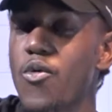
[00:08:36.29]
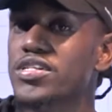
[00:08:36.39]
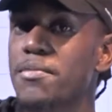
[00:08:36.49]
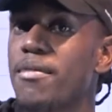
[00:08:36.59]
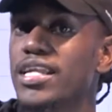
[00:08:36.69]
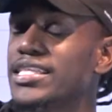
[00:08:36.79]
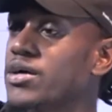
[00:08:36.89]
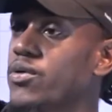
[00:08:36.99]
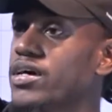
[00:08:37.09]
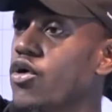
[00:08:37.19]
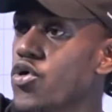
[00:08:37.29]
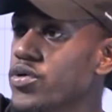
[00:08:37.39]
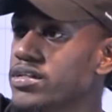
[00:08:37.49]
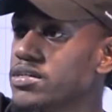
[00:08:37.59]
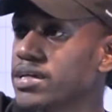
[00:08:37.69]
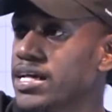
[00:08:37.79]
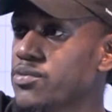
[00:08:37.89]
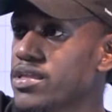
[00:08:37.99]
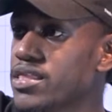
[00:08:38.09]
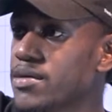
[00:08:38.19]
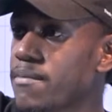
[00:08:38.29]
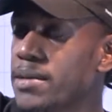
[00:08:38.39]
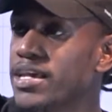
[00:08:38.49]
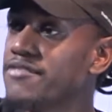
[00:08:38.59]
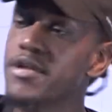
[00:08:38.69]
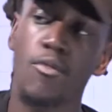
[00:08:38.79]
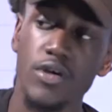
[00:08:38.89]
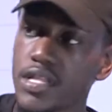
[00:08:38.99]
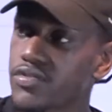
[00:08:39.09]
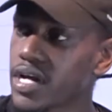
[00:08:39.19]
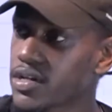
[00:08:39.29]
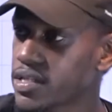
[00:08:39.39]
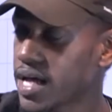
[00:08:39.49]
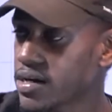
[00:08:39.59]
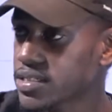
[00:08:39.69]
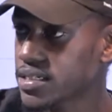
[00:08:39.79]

money they were owed to begin with? Maybe even more than 300,000.